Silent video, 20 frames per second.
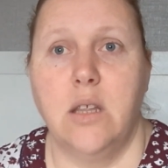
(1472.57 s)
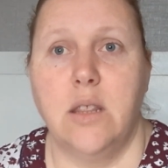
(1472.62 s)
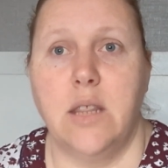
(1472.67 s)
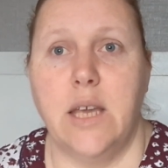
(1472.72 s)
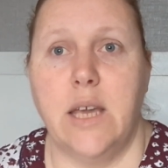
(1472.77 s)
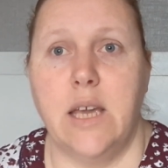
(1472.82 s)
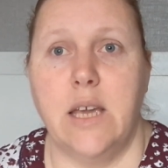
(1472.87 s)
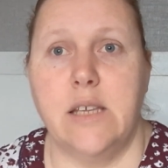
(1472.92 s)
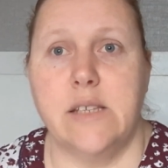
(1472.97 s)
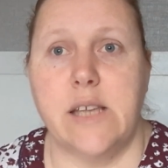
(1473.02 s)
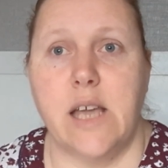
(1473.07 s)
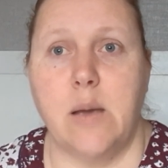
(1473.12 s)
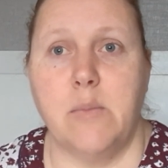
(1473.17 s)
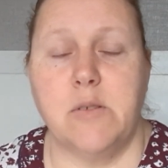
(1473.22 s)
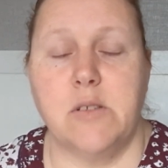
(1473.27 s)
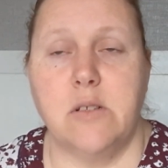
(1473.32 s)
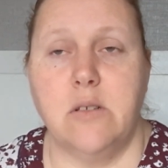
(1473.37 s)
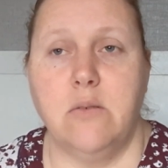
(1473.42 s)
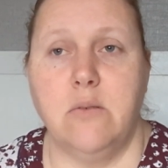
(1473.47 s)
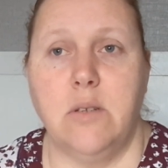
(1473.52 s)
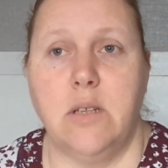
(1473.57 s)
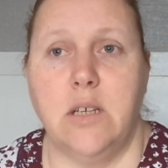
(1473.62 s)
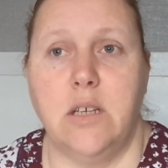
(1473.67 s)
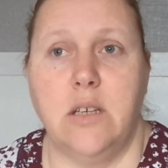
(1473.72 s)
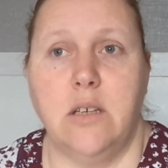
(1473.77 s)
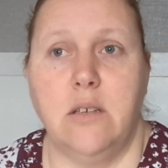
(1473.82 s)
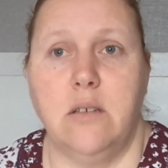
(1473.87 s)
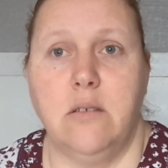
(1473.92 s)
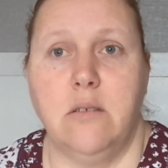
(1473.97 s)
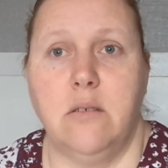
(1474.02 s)
there's
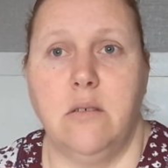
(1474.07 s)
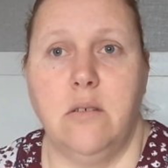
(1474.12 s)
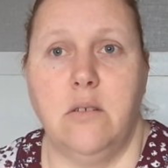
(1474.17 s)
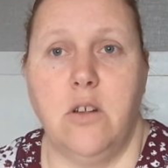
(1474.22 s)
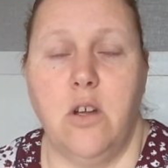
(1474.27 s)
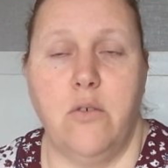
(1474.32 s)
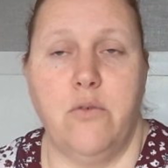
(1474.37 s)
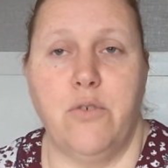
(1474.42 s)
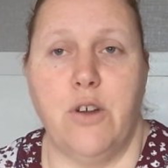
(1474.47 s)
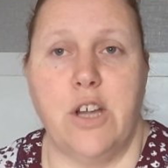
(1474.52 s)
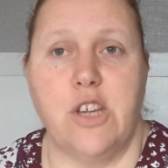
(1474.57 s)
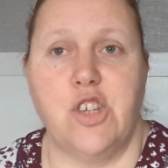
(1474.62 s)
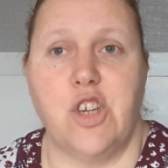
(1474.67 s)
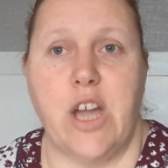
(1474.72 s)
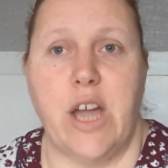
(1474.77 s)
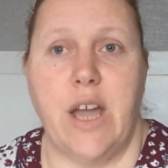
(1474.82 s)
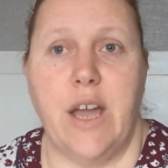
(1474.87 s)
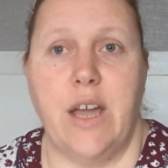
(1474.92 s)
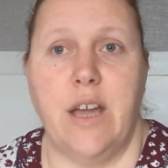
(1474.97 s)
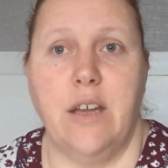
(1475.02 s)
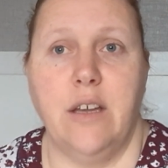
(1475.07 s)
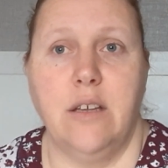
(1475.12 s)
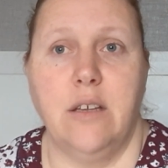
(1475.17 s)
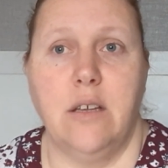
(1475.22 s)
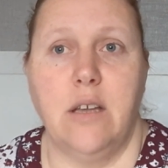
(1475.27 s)
absolutely no fresh air,